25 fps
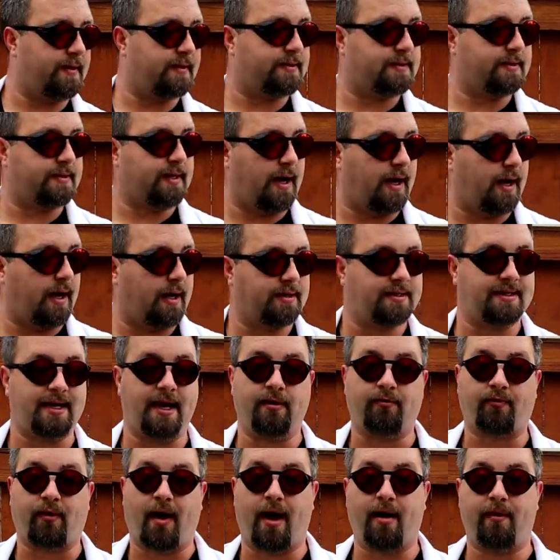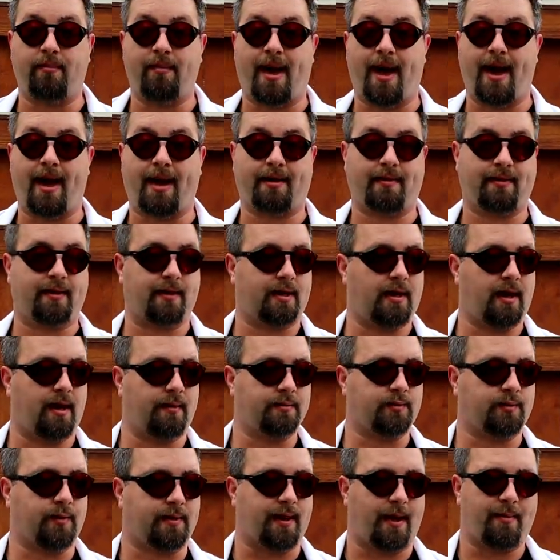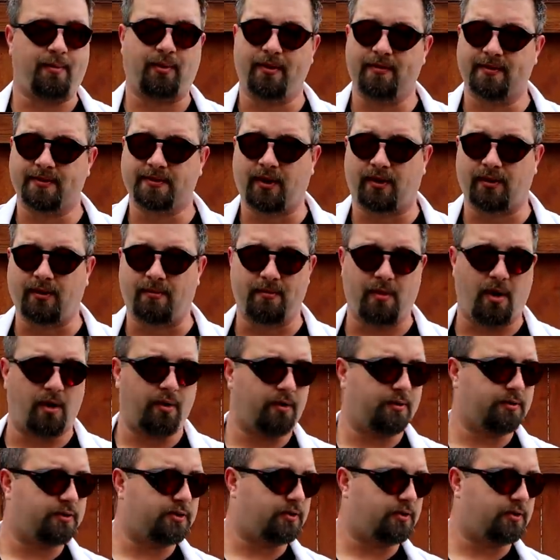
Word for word: this 10 round mag that comes with, I believe it's called the Moto